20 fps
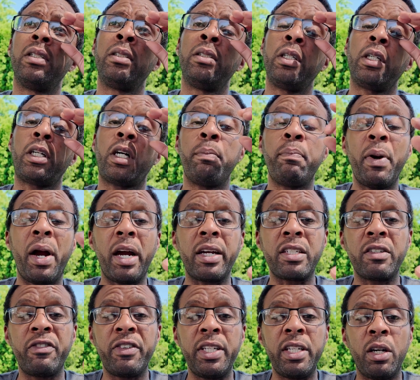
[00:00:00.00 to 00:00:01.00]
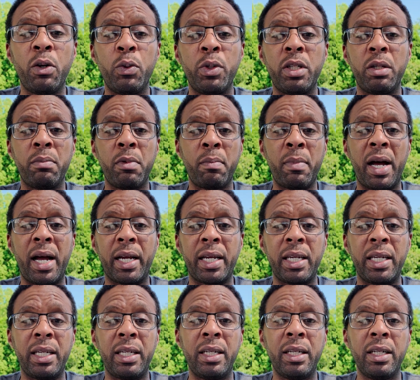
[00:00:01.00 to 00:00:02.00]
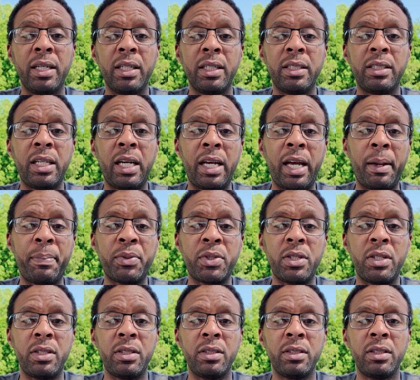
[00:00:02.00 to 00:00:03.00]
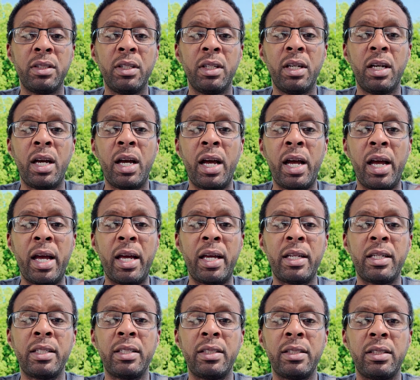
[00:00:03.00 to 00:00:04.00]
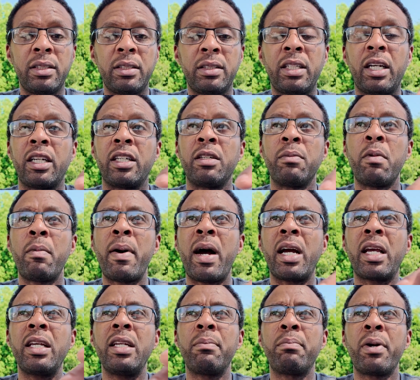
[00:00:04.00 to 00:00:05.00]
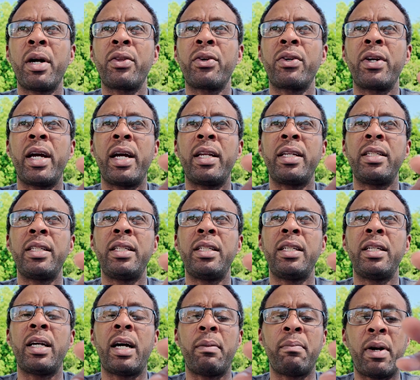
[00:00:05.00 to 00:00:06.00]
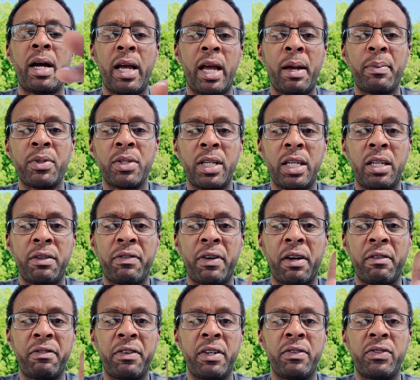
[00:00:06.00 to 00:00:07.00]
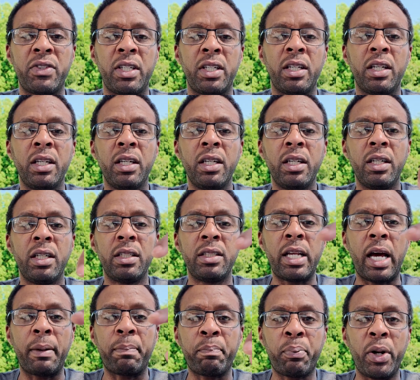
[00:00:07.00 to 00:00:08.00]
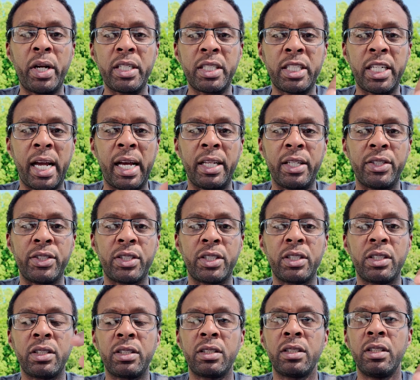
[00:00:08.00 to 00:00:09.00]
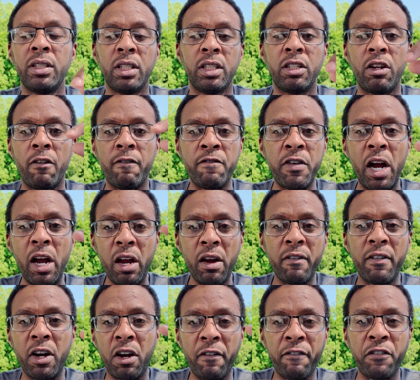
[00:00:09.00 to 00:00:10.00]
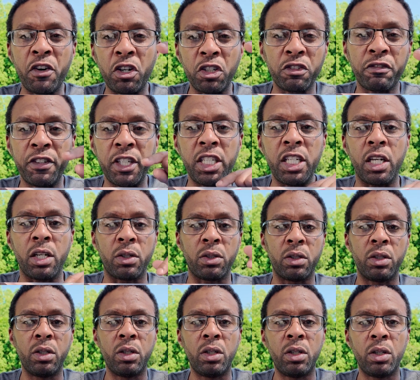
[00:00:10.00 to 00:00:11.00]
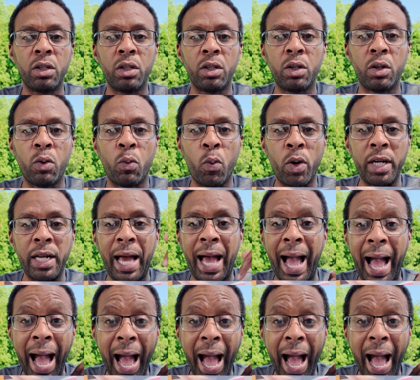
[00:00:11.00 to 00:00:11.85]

the comparison video with the Mamaki, the Epson, the Mamaki, the brother, and my Epson 8550, that press challenge, the very first video, when